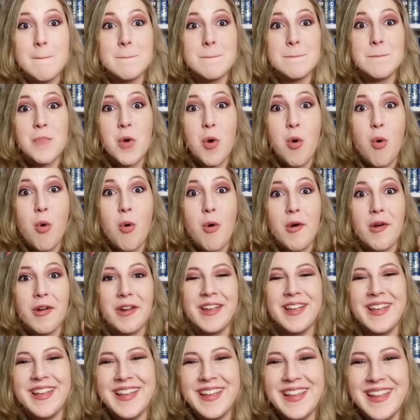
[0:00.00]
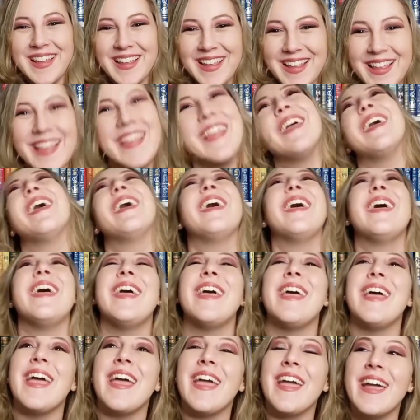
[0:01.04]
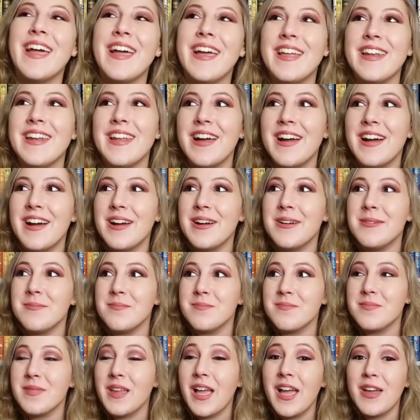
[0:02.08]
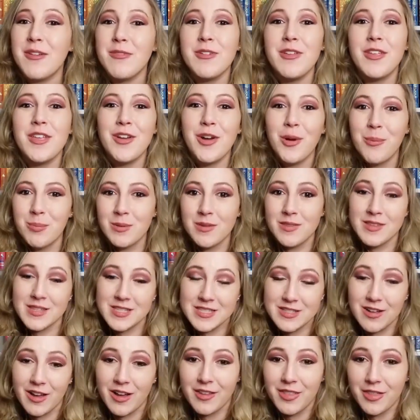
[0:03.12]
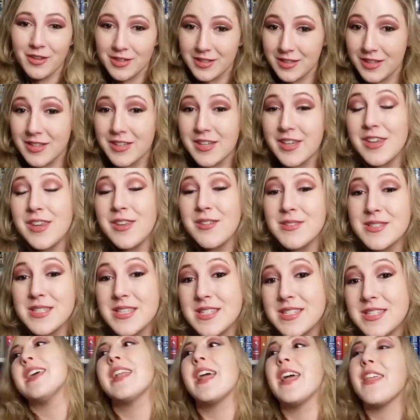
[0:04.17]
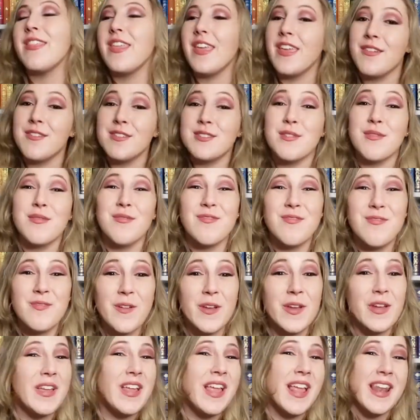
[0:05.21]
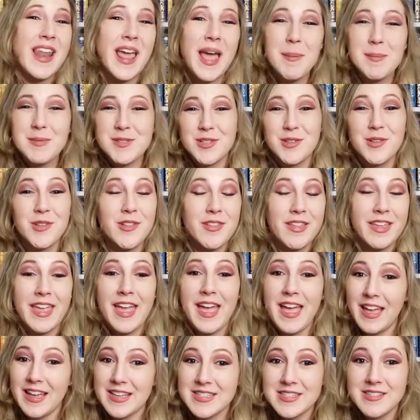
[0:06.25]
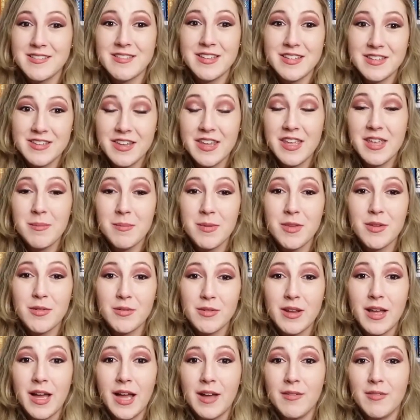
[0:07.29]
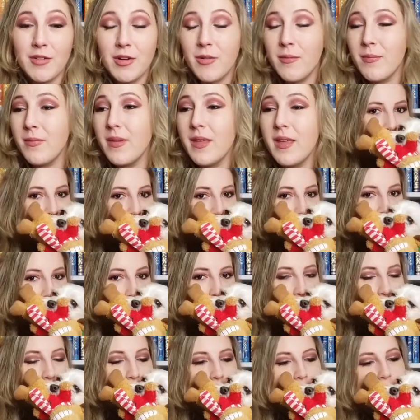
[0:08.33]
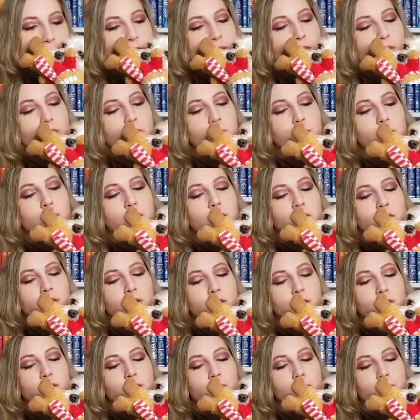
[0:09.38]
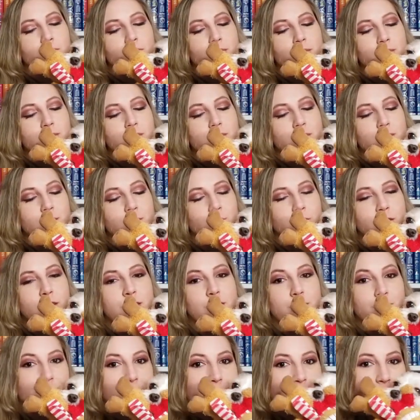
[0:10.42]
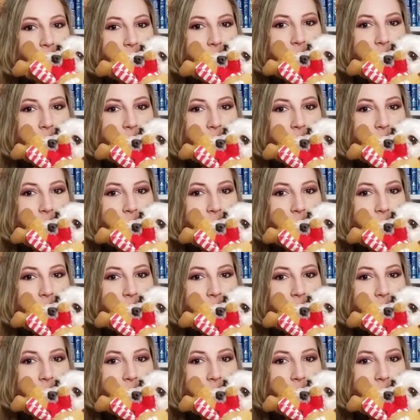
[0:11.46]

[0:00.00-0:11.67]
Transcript: more. And I really hope that this author continues this, and I think it was an absolutely excellent debut novel. You want to show the world your reindeer?